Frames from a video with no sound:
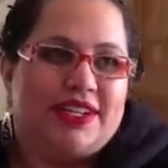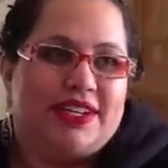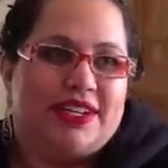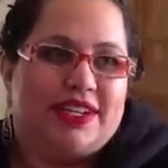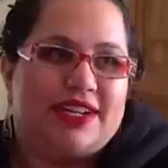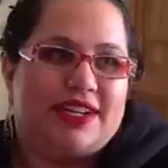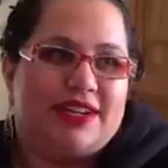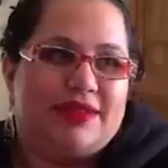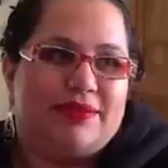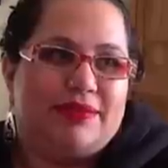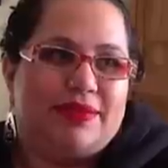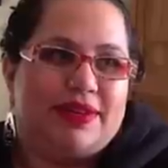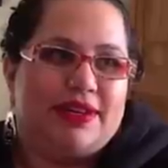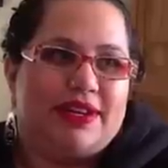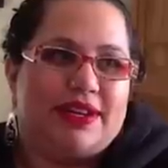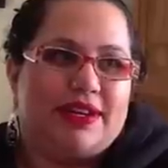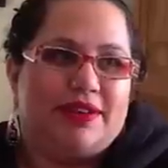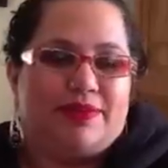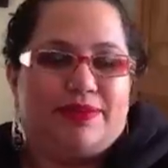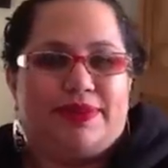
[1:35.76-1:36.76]
um,
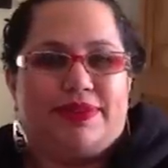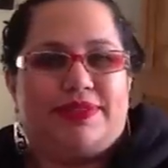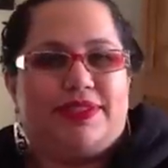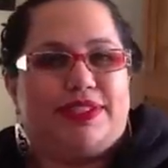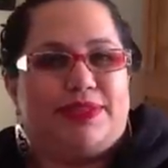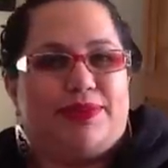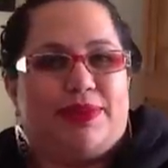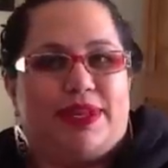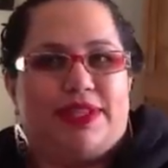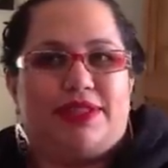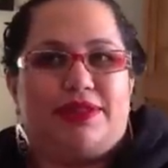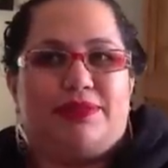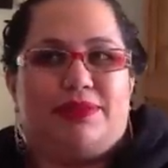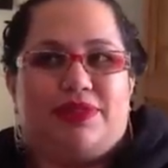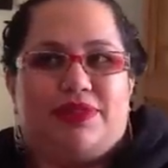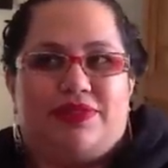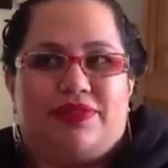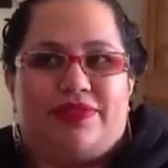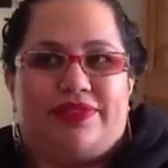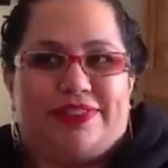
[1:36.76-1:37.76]
and I'm
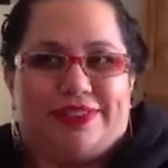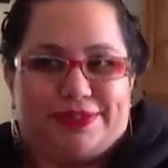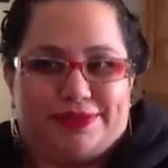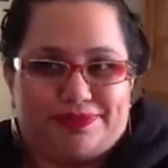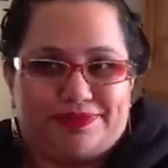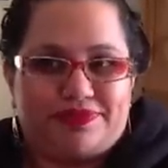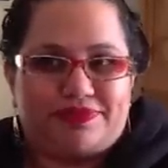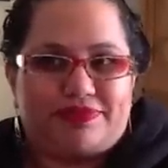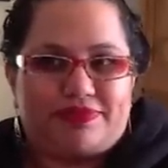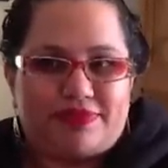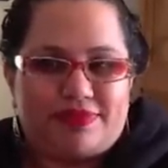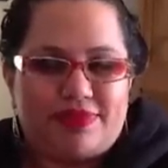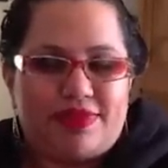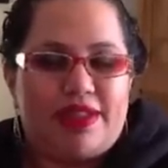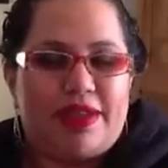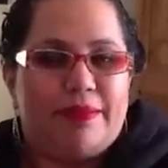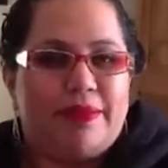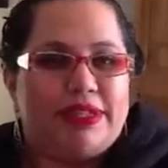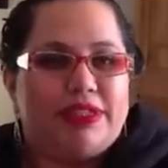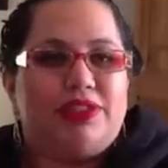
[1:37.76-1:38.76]
responsible for
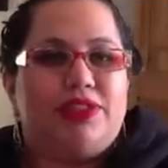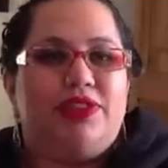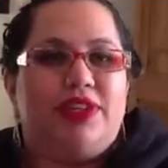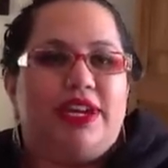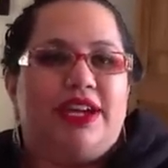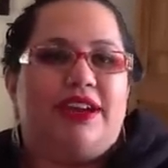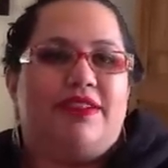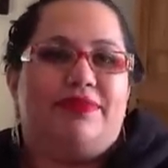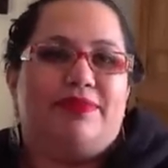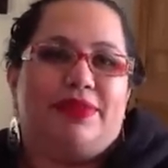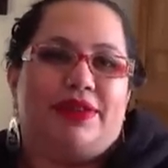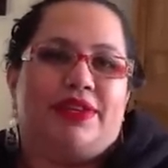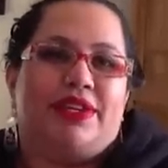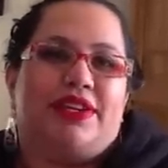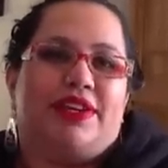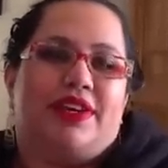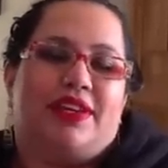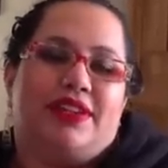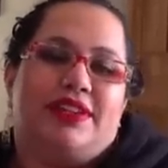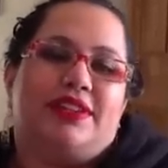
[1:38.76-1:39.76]
about two and a half million
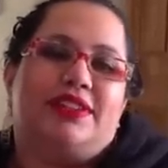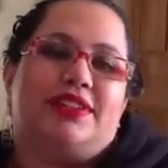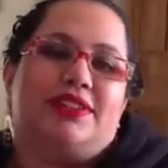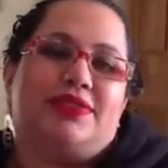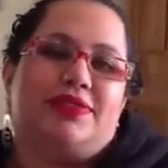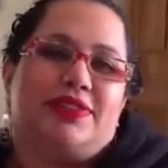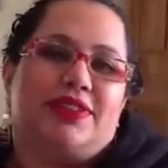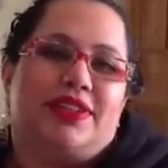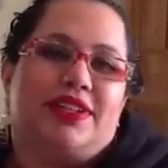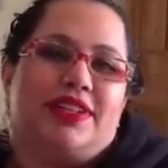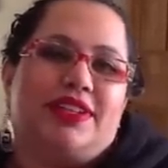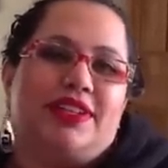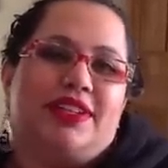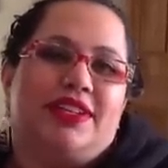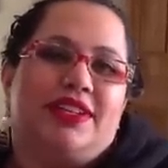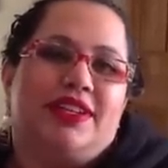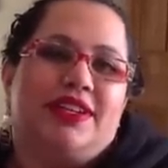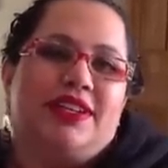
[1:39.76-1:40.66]
dollars worth.